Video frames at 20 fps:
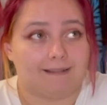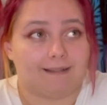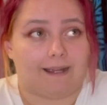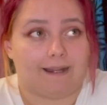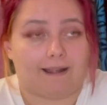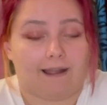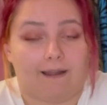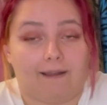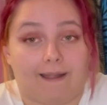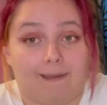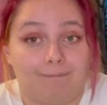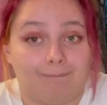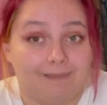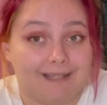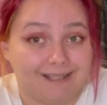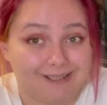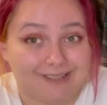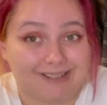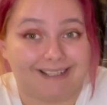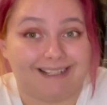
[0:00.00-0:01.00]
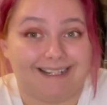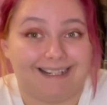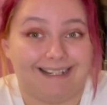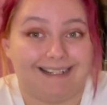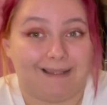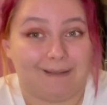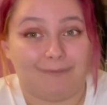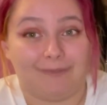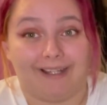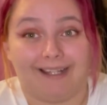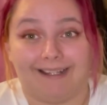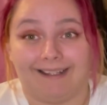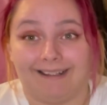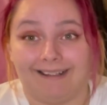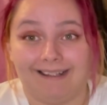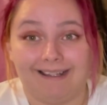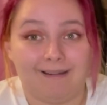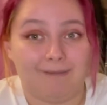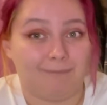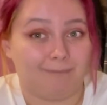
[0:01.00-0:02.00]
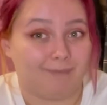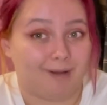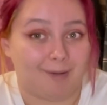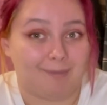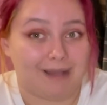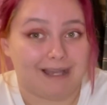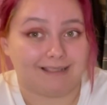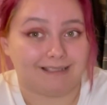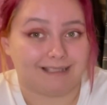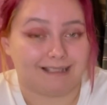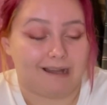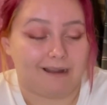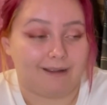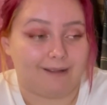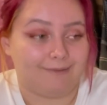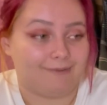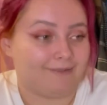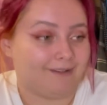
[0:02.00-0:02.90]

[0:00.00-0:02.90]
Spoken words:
Like, I'm literally living my best life.